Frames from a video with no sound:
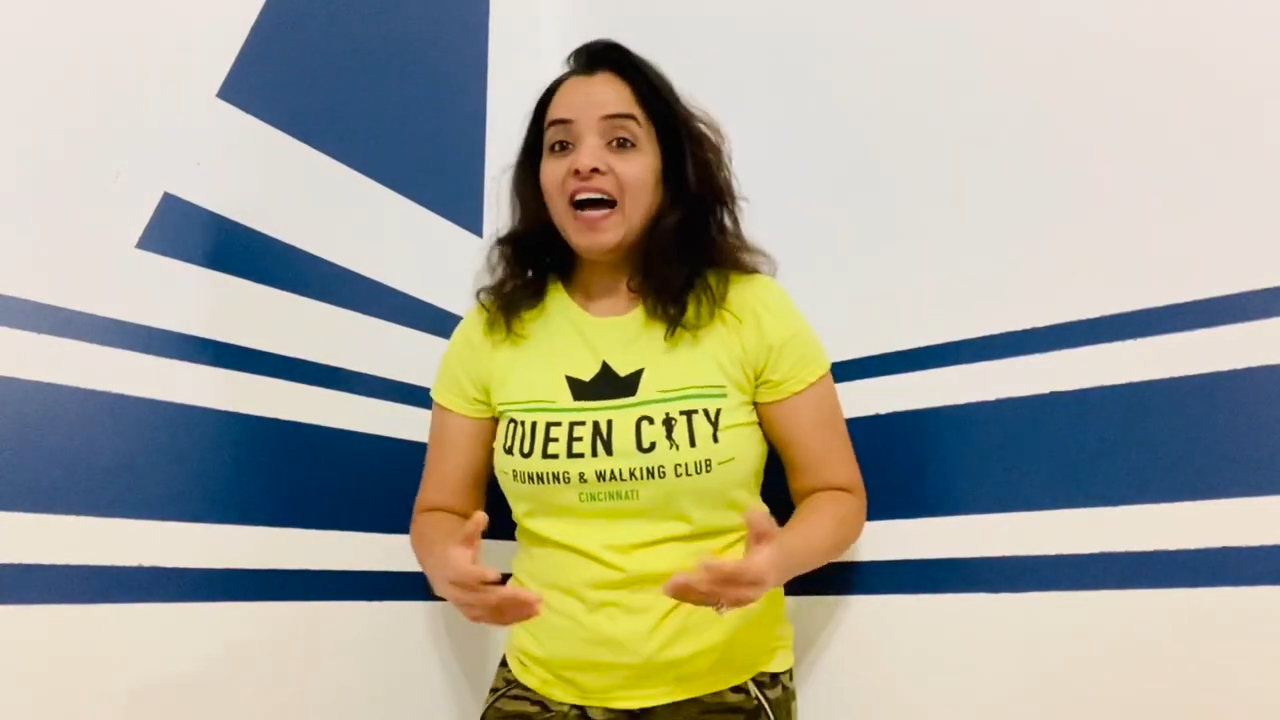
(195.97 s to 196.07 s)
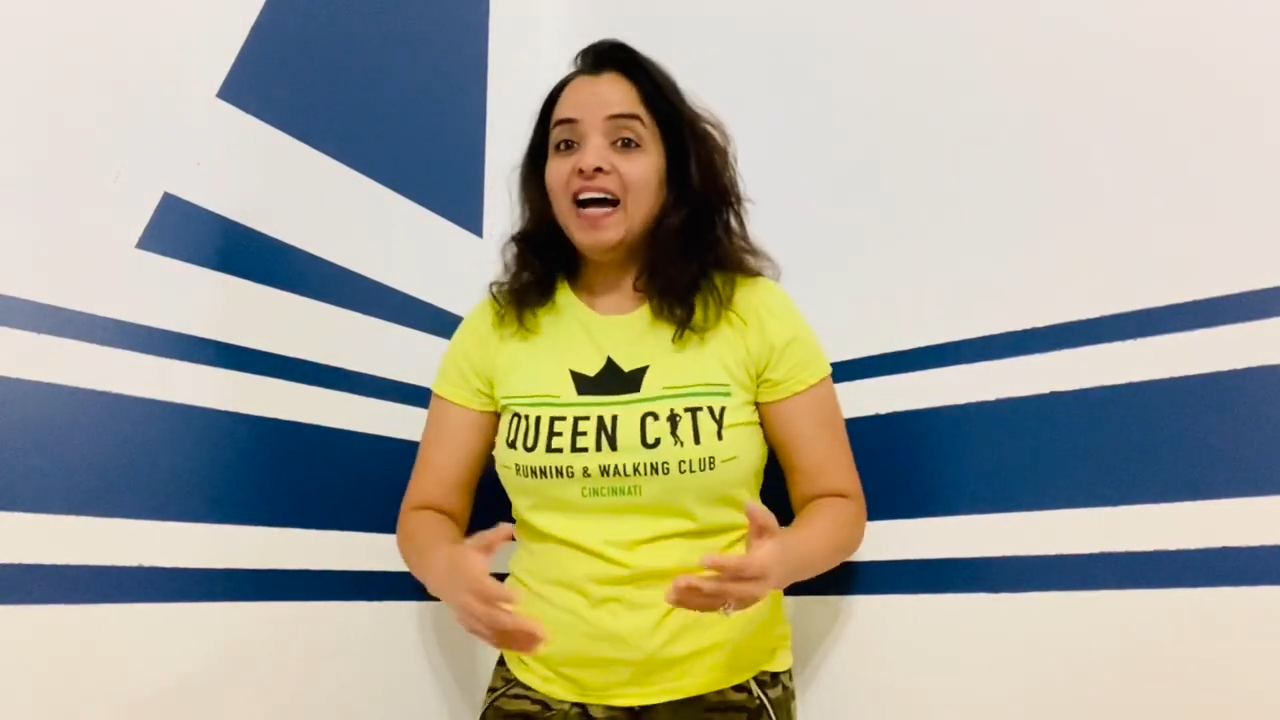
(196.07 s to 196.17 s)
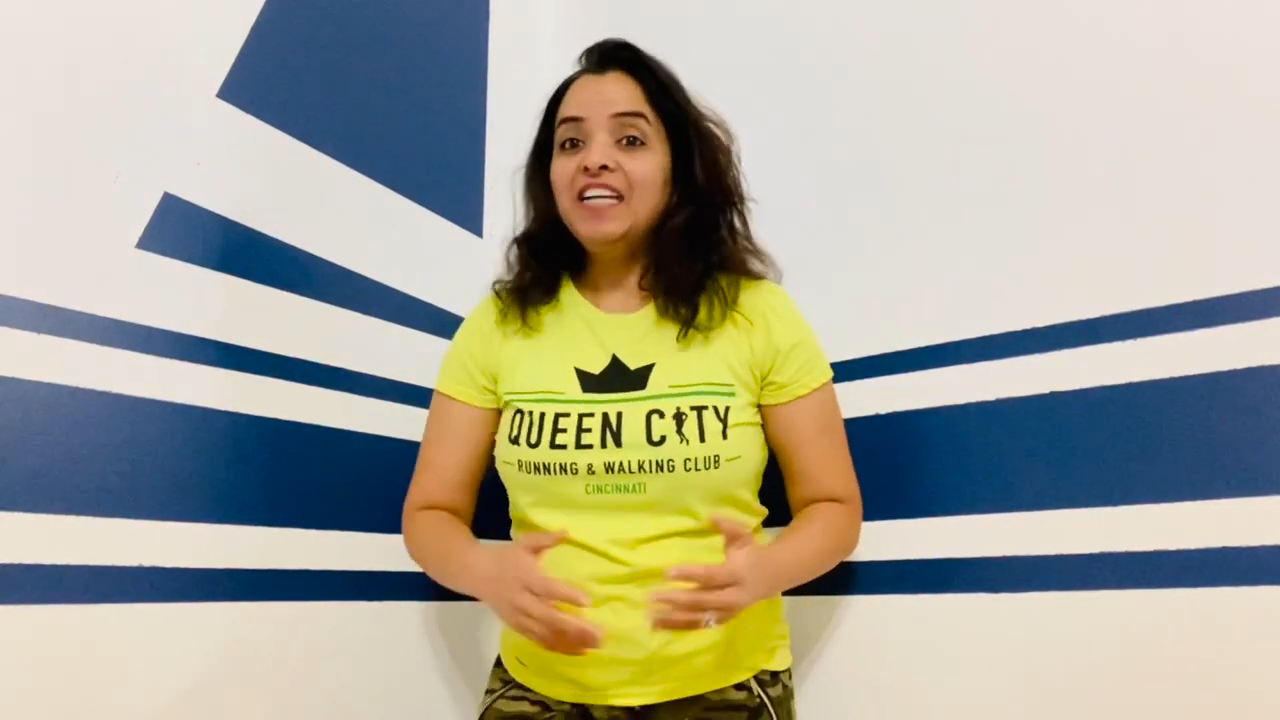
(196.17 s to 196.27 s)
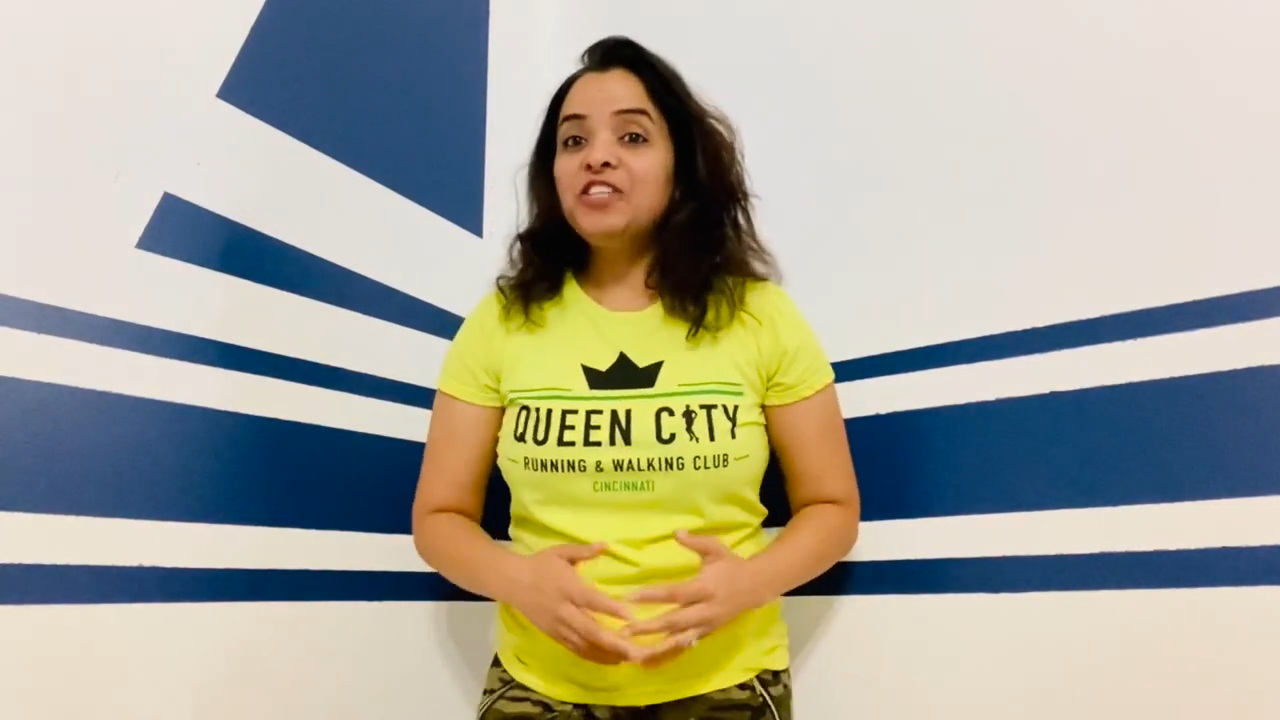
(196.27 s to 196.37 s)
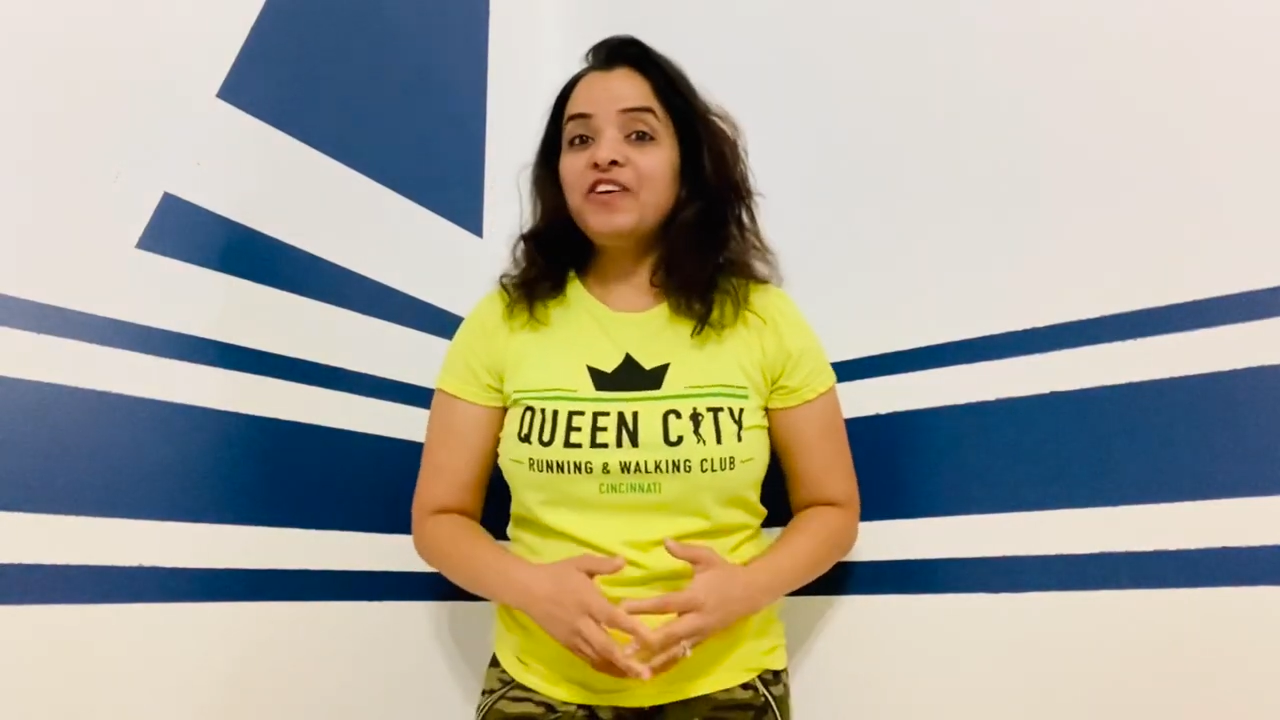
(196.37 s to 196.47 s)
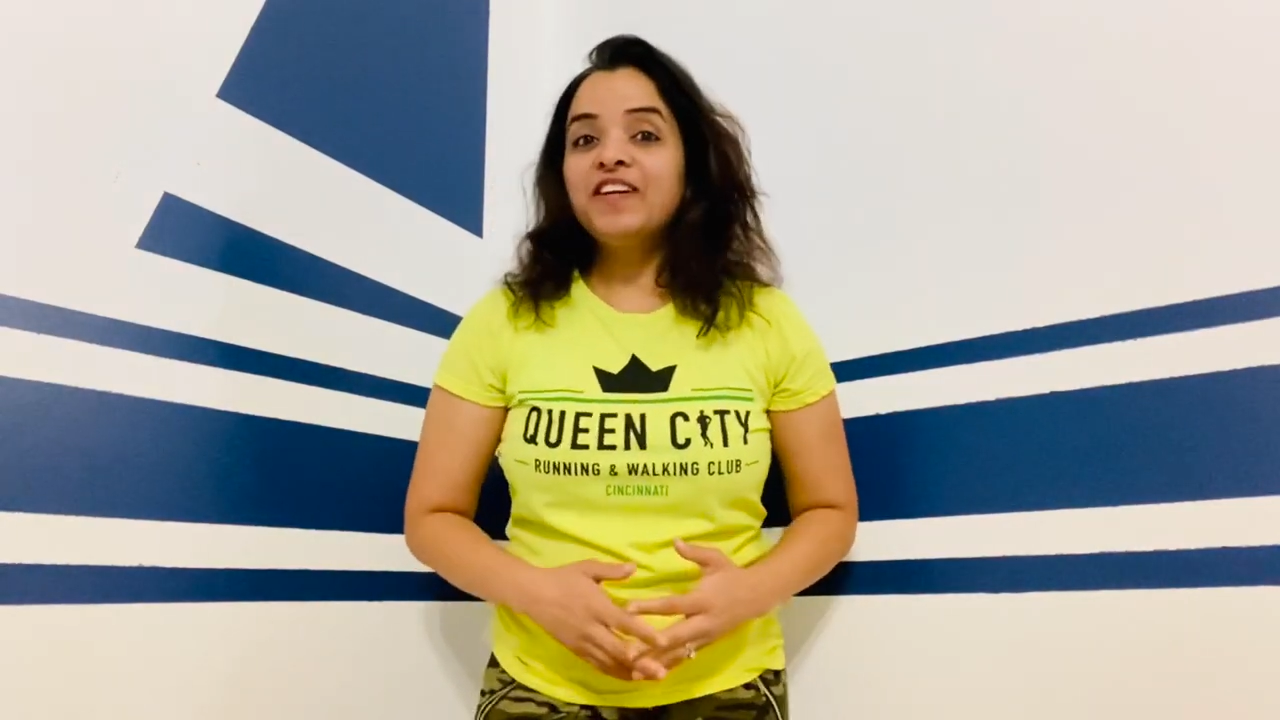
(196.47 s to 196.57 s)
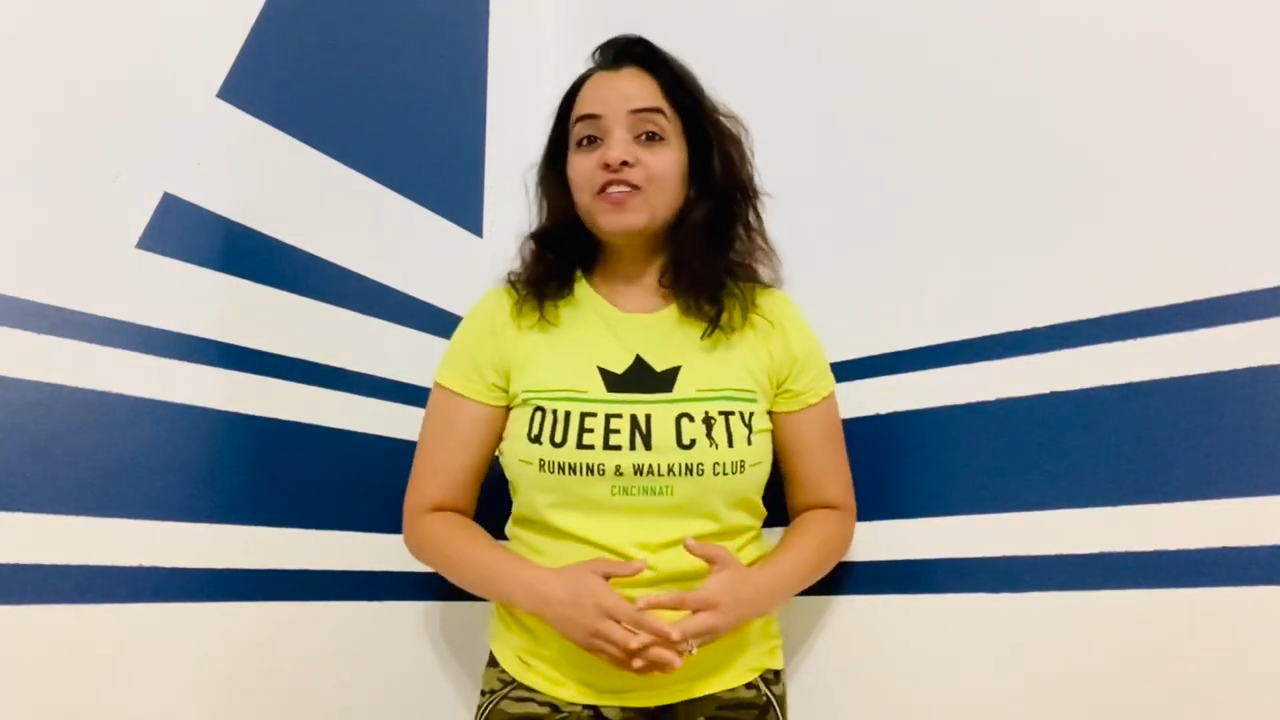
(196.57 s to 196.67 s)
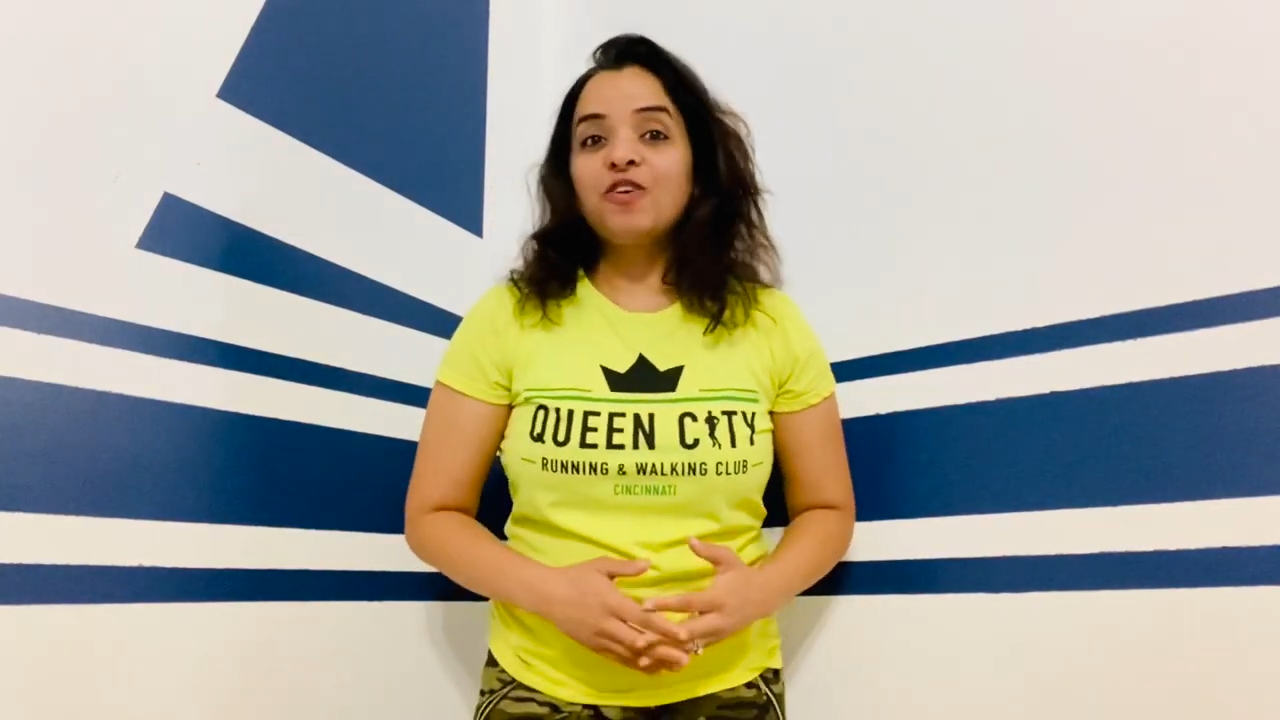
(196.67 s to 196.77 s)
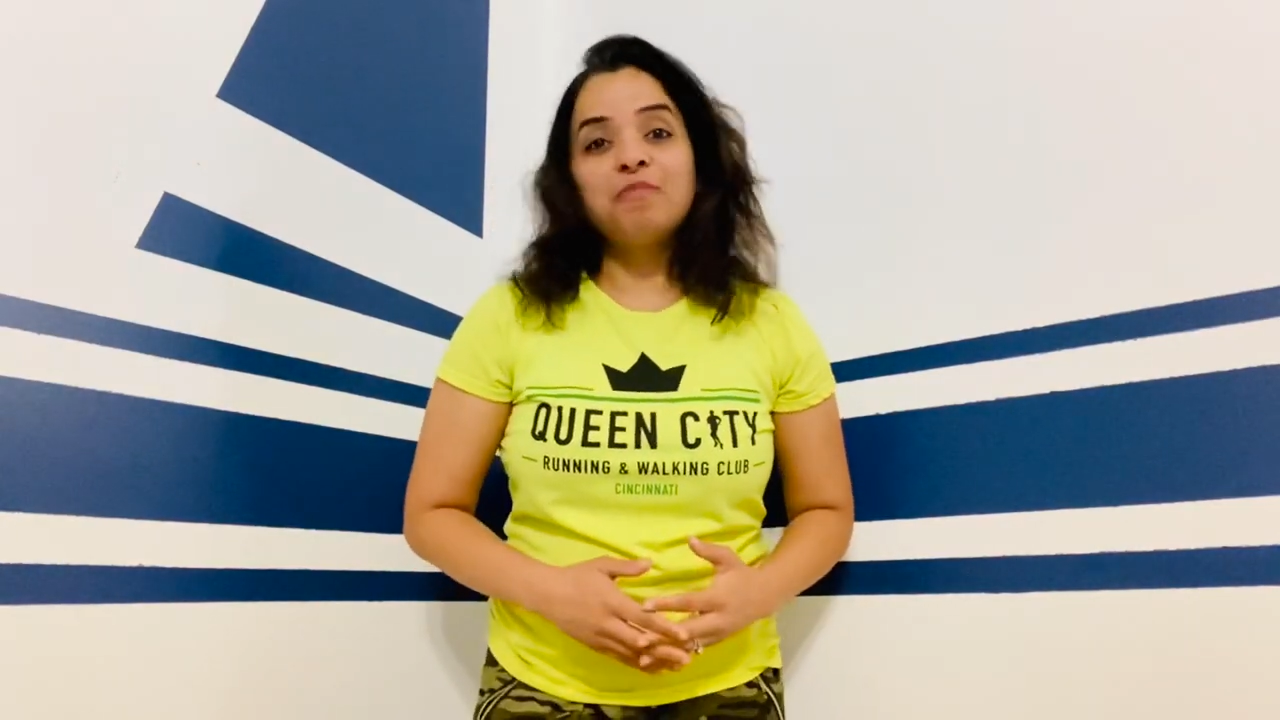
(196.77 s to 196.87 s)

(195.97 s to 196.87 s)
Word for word: I'll share it